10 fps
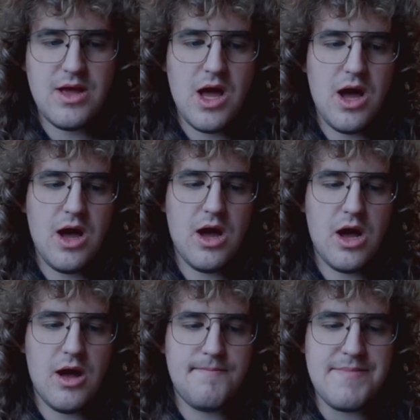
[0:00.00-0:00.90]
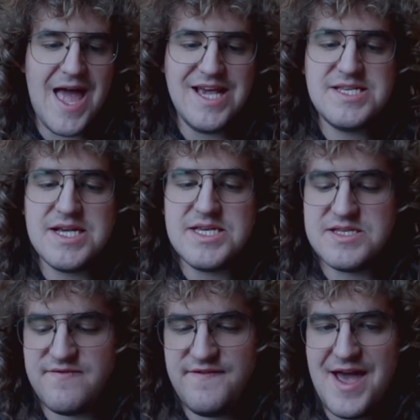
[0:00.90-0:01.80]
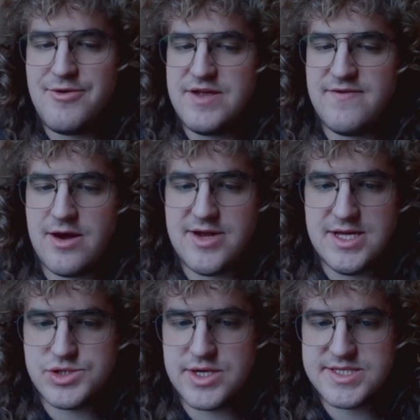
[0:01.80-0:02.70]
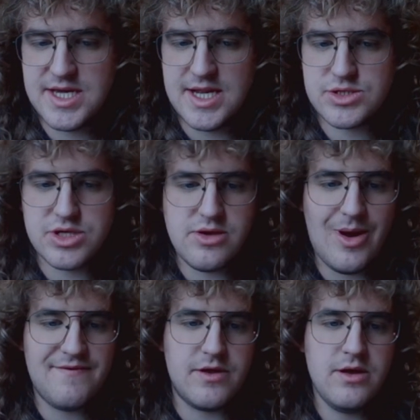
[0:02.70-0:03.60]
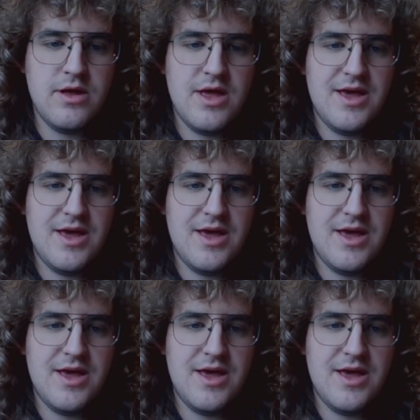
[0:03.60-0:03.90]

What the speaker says: A6 is very, very interesting, and I'll show you after.